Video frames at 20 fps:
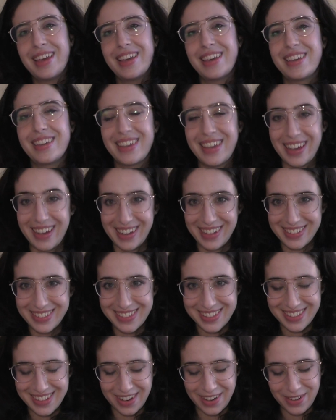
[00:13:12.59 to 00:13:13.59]
Yeah,
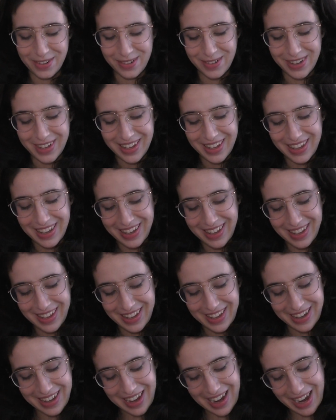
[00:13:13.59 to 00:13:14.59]
so
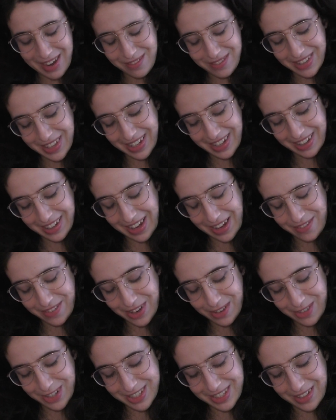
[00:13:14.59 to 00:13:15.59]
I'm like, I
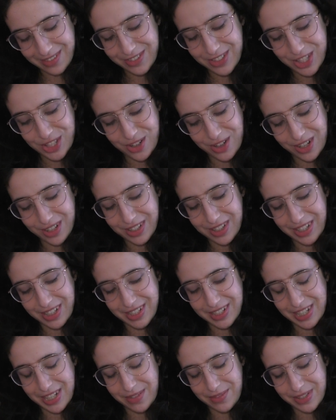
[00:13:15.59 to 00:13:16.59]
found myself struggling
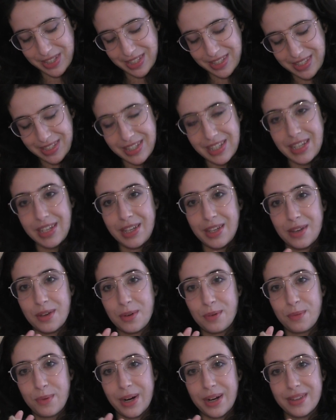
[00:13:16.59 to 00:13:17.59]
to even see
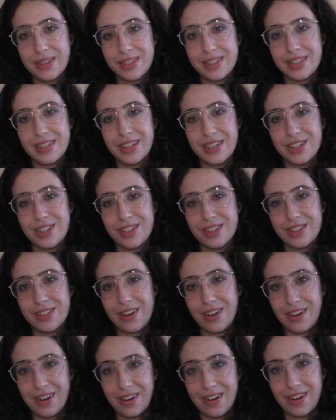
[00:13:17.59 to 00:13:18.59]
where the stitches
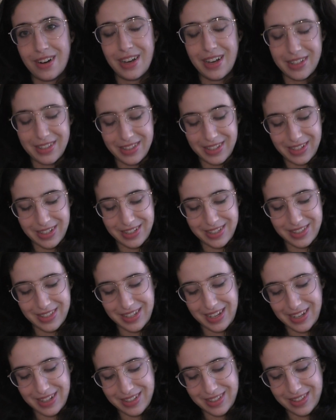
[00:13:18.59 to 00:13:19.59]
are on this,
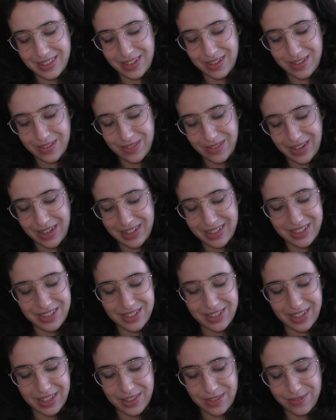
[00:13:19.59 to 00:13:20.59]
and so it's just
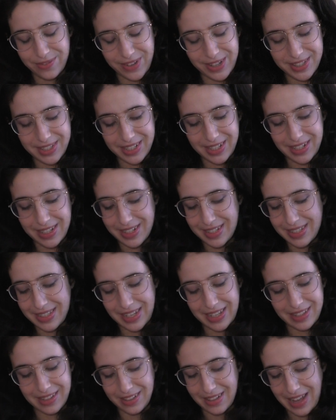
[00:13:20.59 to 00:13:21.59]
like the fuzziness
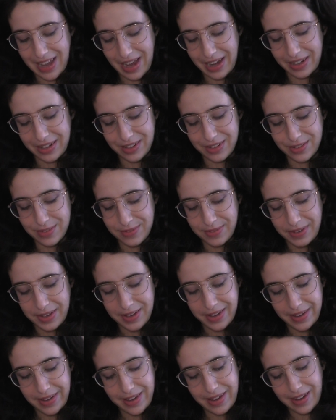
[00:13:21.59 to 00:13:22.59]
and the lack of
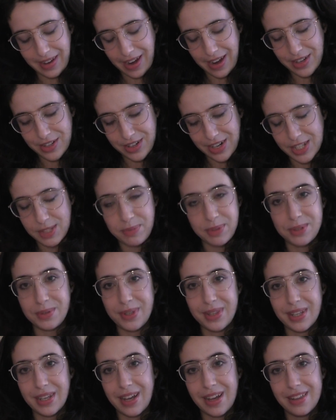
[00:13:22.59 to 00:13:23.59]
contrast between
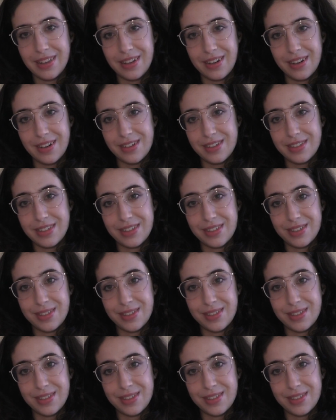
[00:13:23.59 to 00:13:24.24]
the colors.